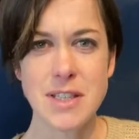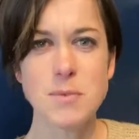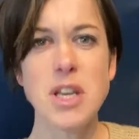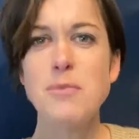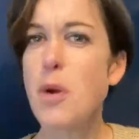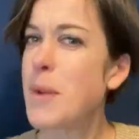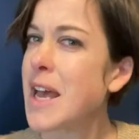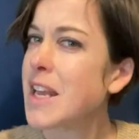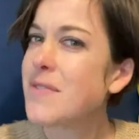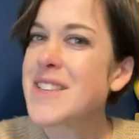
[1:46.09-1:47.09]
So you've probably
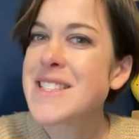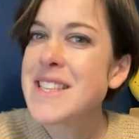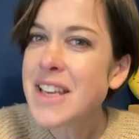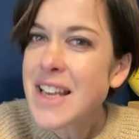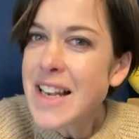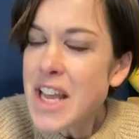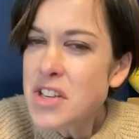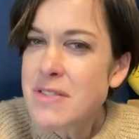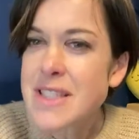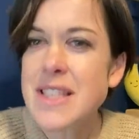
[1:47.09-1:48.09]
heard of the
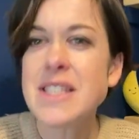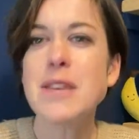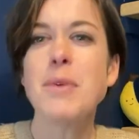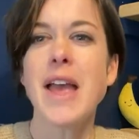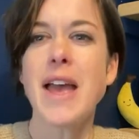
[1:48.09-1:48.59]
circulatory system, okay?